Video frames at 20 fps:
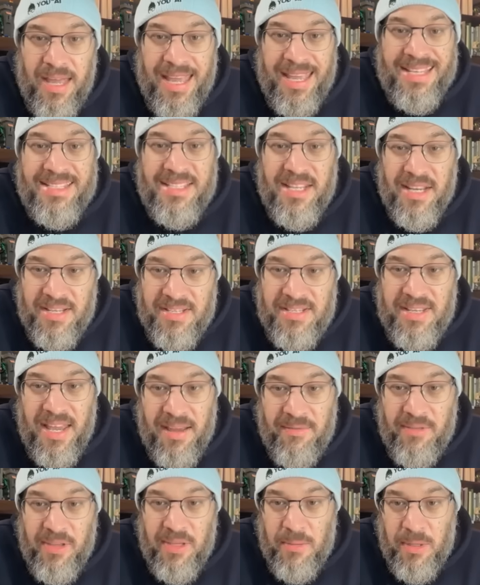It does
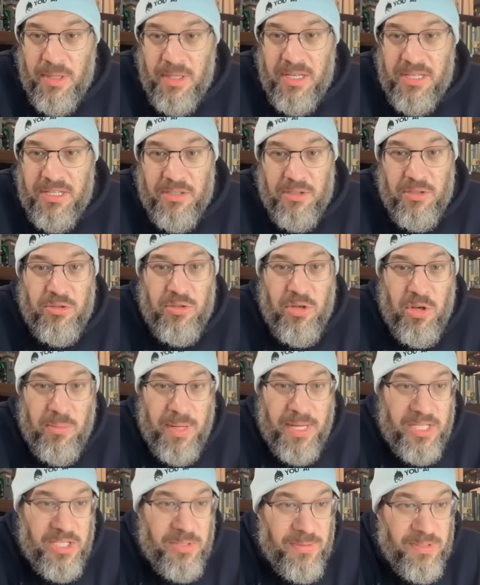have the ability to do
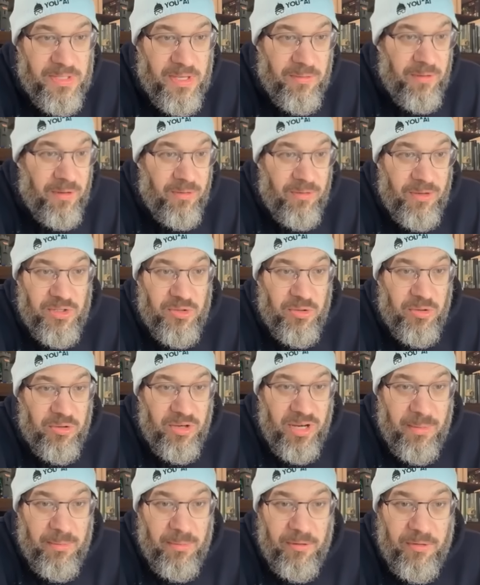domain-specific visual
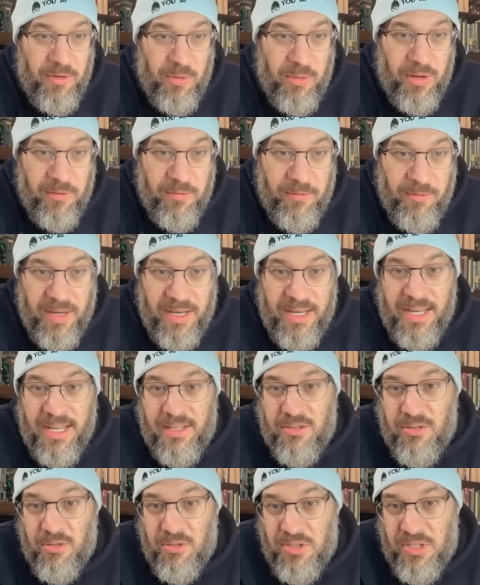grammar. If you want
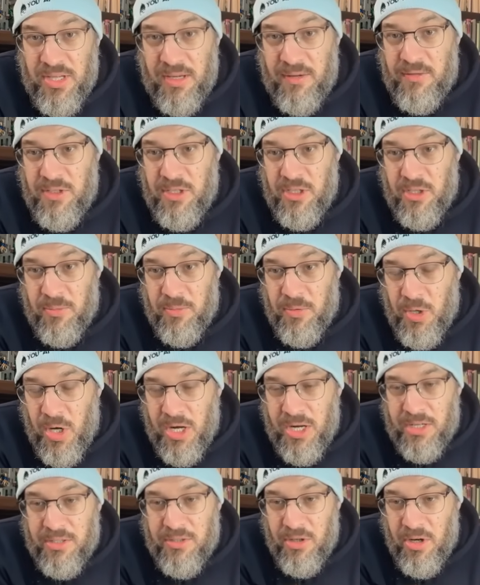finance or safety or
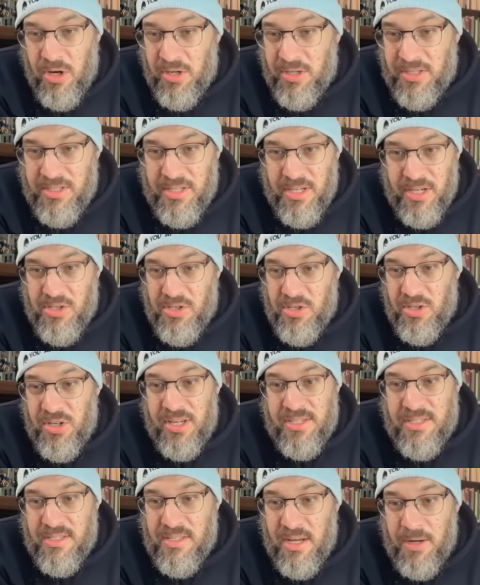product or architecture,
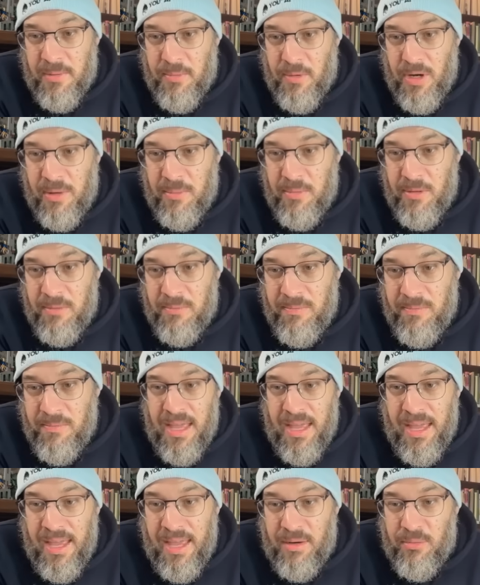it's not a problem.
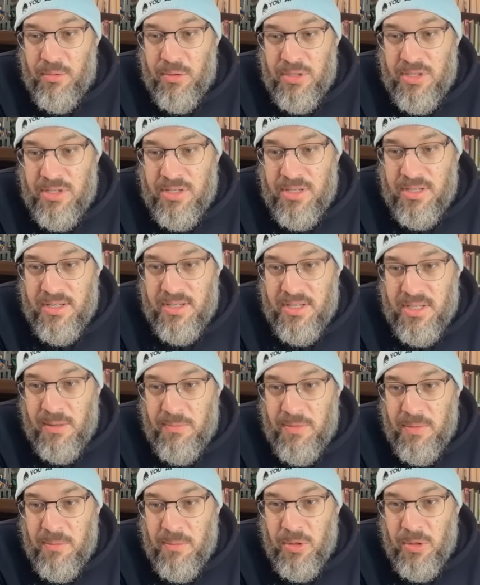And we're just going to skip
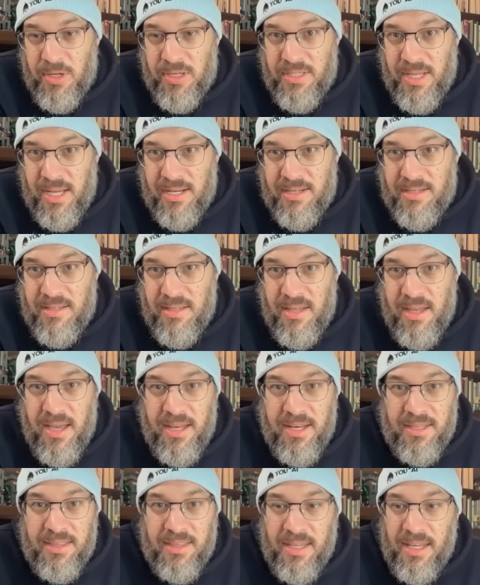the boring text slide
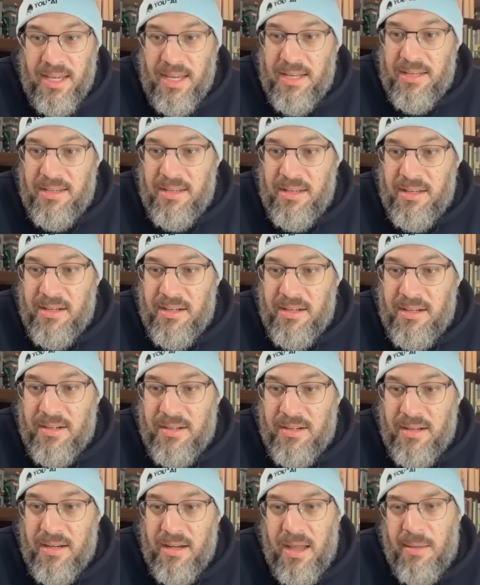at the end
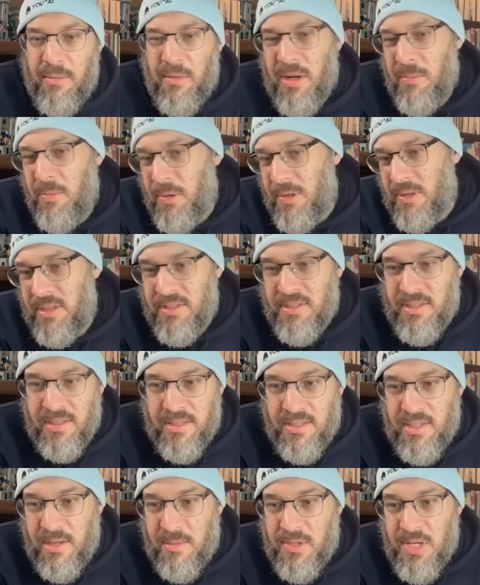here. I'm going to put this in the
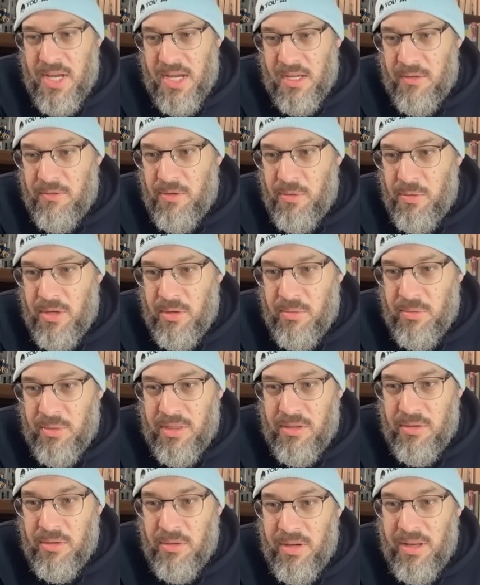Substack if you want to read
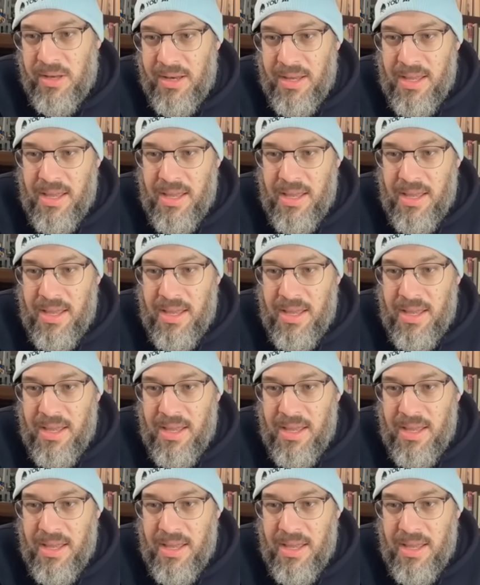through it.